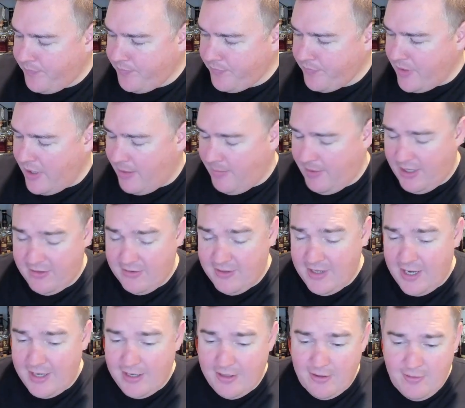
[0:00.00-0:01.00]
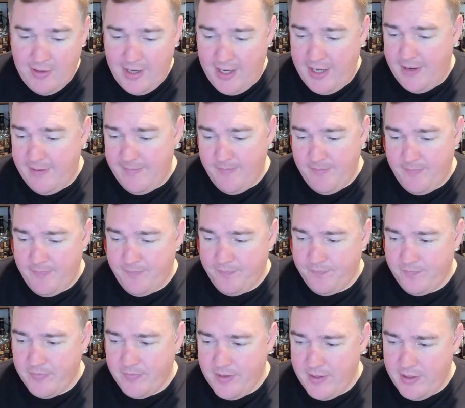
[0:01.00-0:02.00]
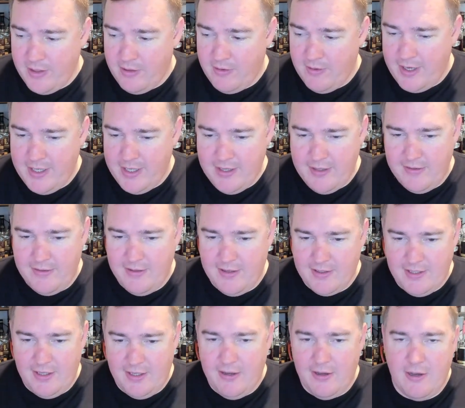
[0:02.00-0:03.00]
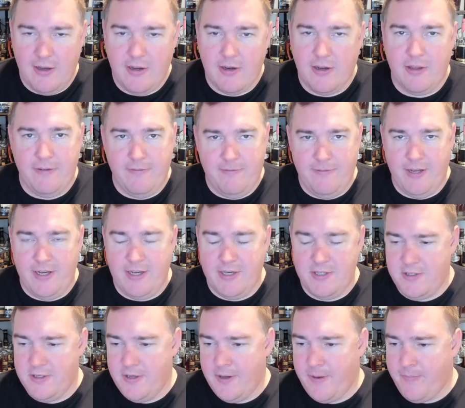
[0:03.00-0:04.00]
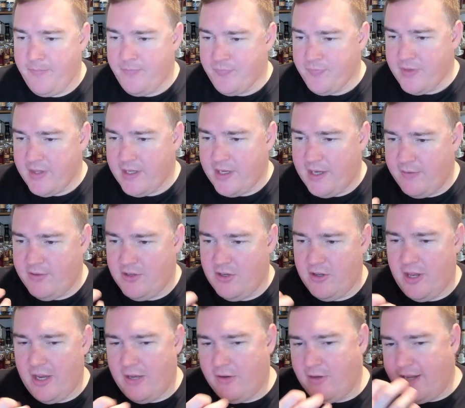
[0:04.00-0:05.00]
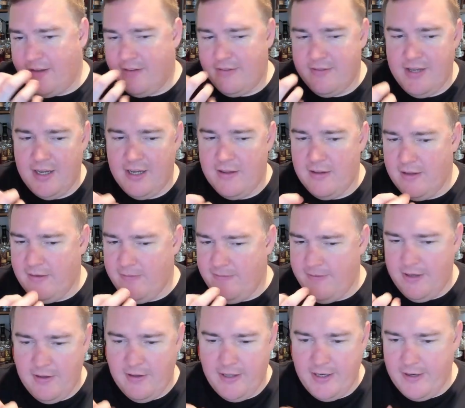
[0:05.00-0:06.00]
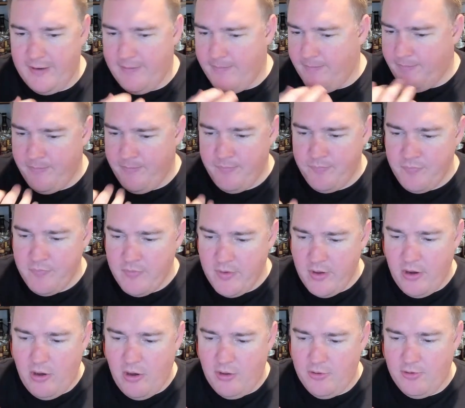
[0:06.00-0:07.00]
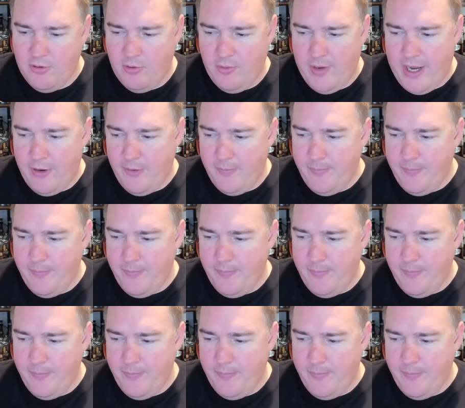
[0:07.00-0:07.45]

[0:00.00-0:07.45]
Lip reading: I mean, it's got a great Kentucky hug on the finish. Gives you that nice tingly feeling all throughout.